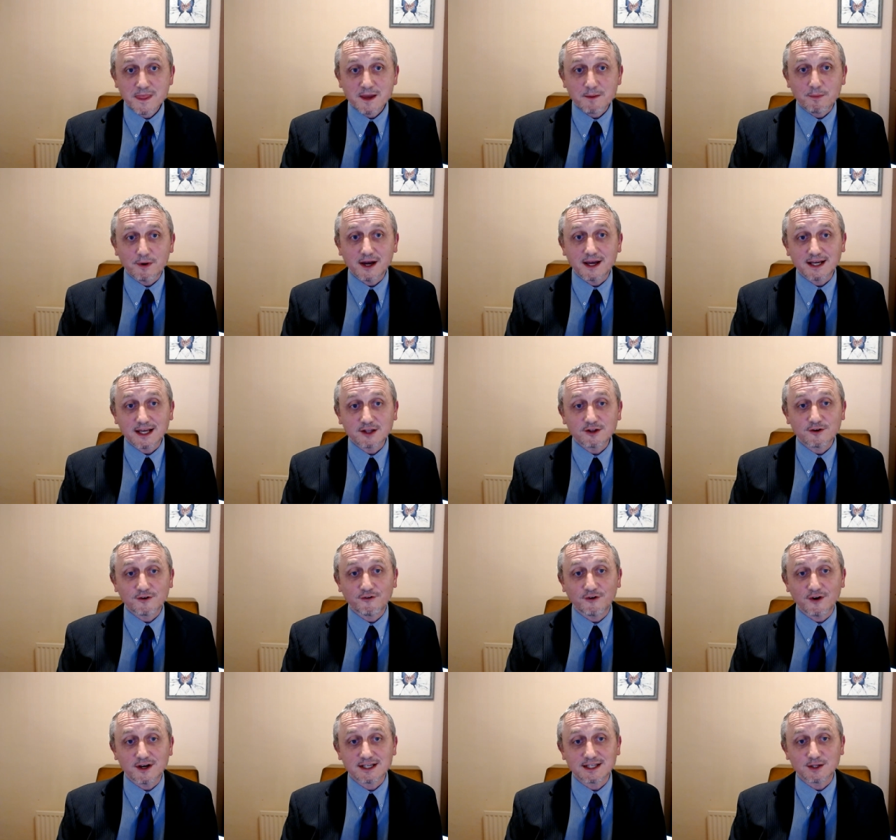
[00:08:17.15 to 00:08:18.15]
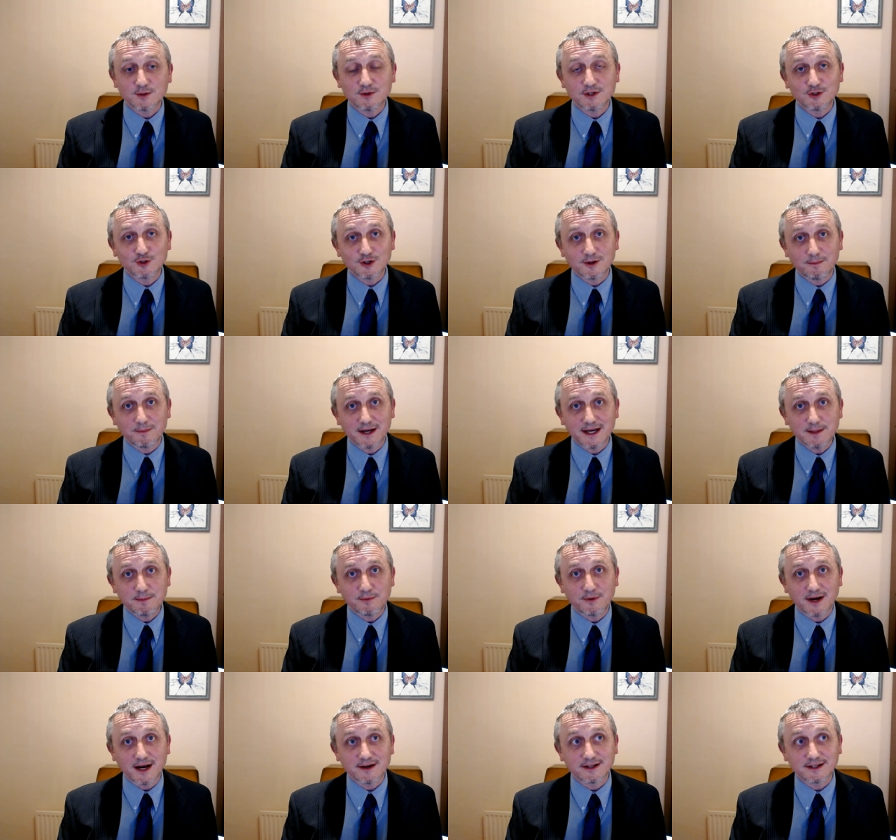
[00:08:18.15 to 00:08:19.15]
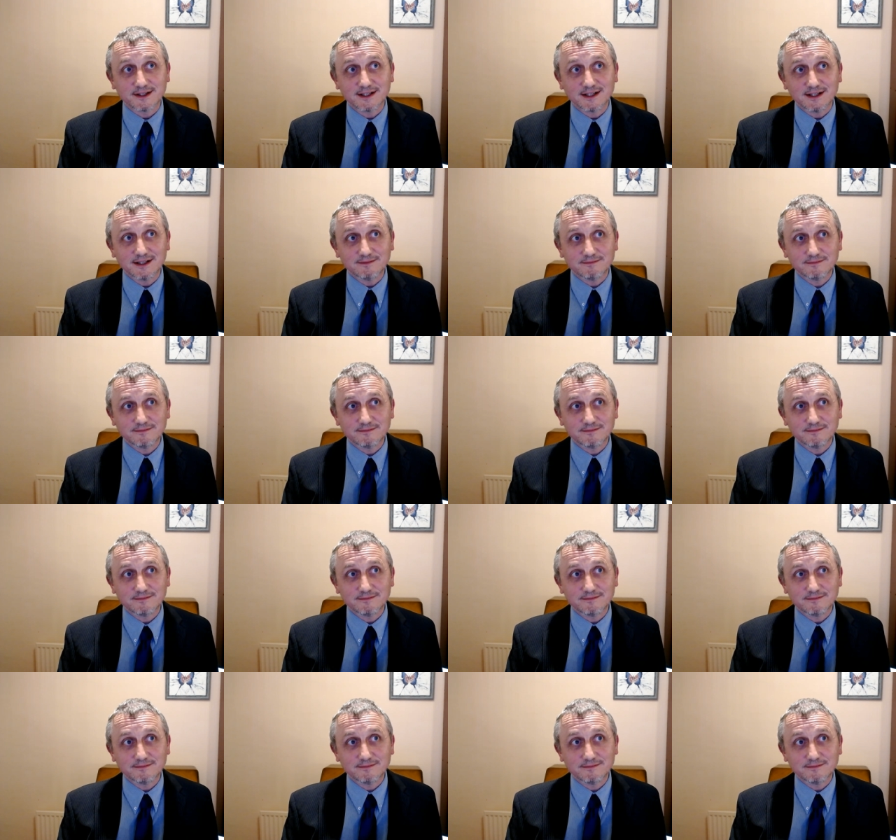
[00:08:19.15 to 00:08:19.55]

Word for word: But I had other friends that would do a paper round, and a,